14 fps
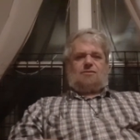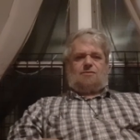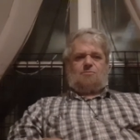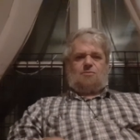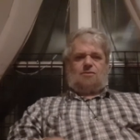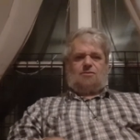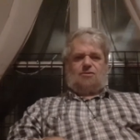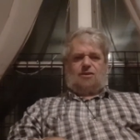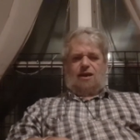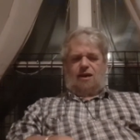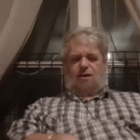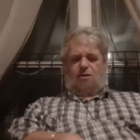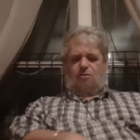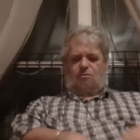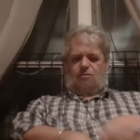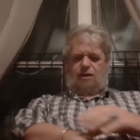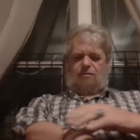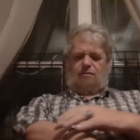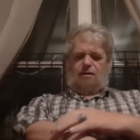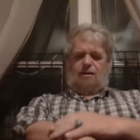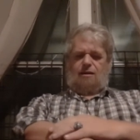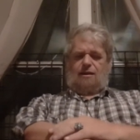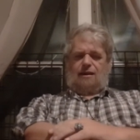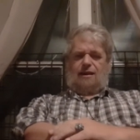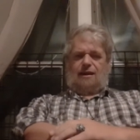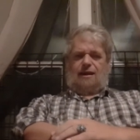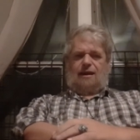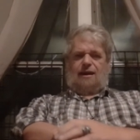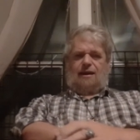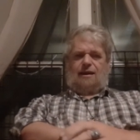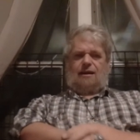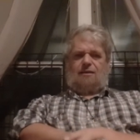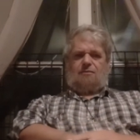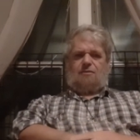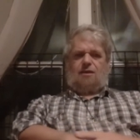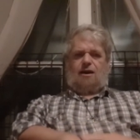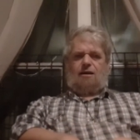one's gown, and